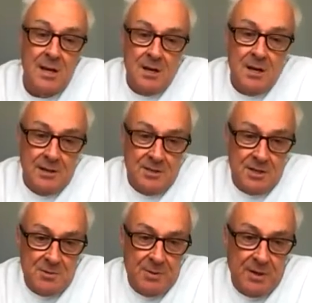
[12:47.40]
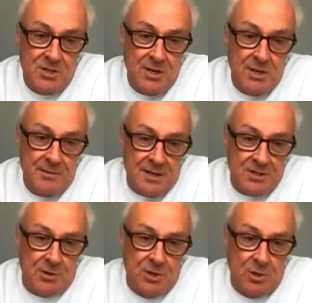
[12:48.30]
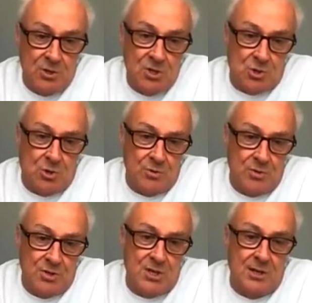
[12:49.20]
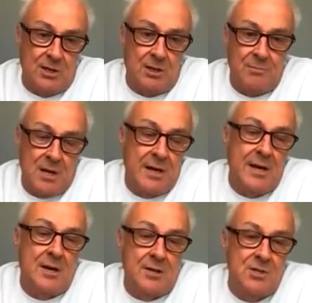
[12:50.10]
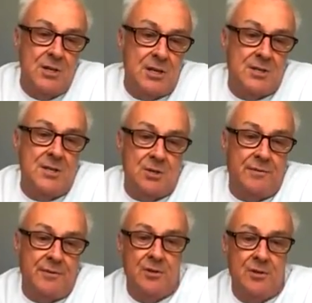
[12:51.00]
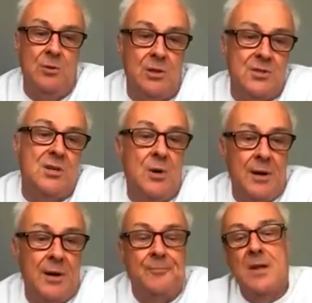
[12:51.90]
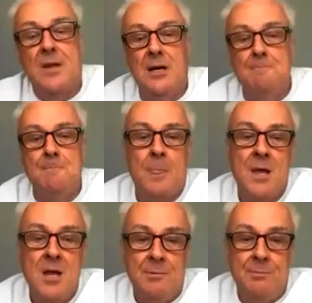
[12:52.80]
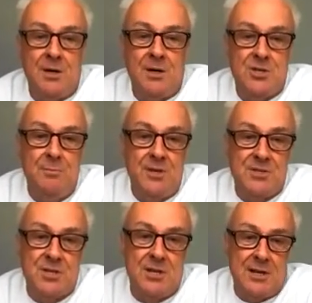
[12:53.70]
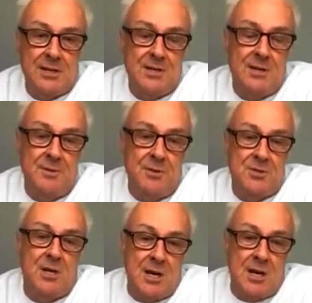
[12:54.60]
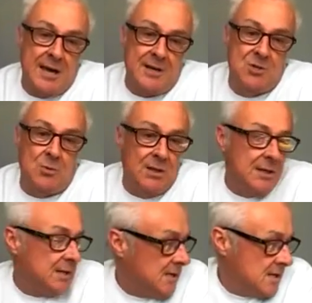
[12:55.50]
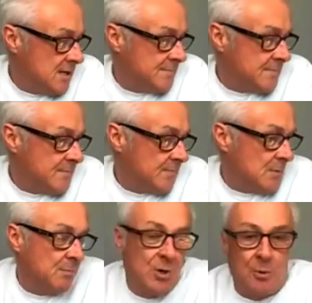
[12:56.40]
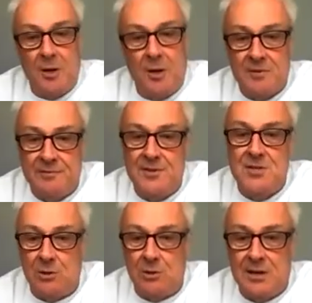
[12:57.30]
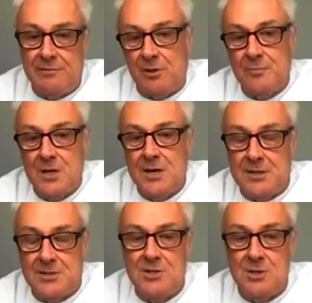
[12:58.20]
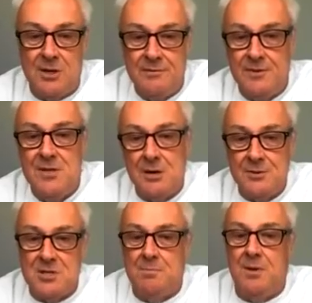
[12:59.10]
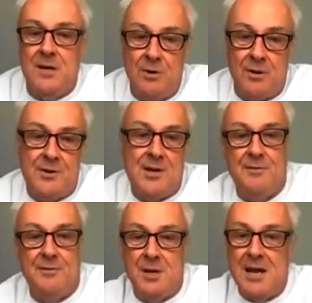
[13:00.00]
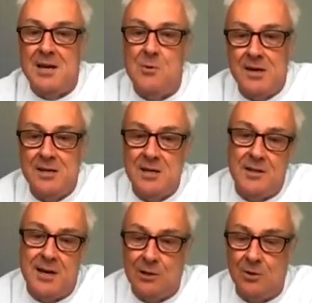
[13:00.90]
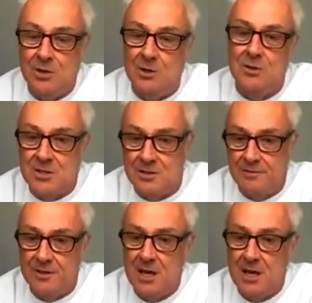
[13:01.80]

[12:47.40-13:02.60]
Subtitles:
You see this picture here? That's got a good strong signal. Again, I just nicked these off of Google somewhere. But I assume this is connected up using an actual proper video level connector to a video display rather than having been anywhere near the analog color TV.